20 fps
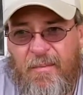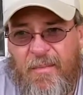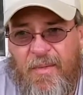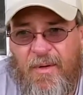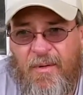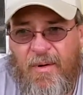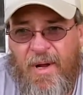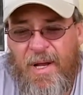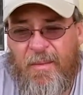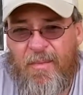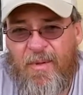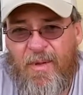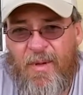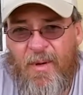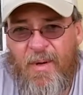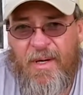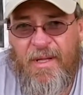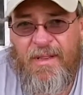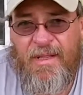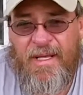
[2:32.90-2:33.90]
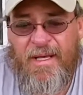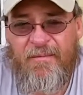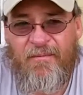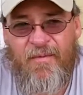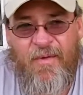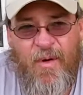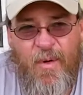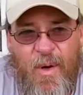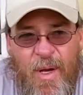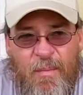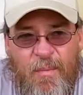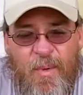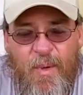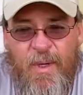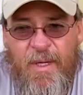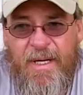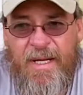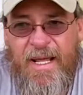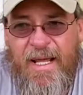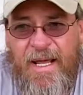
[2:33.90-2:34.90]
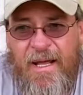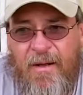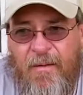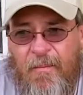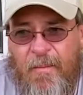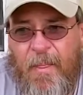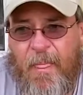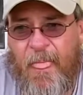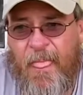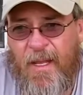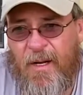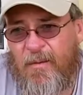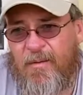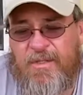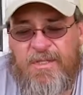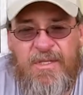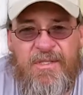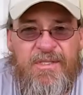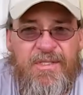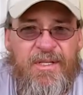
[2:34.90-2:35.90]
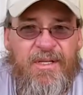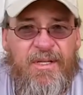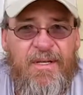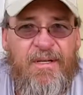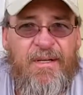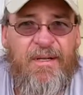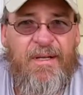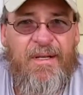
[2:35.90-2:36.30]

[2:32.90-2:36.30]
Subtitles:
but right below it in the info I put down that it was just a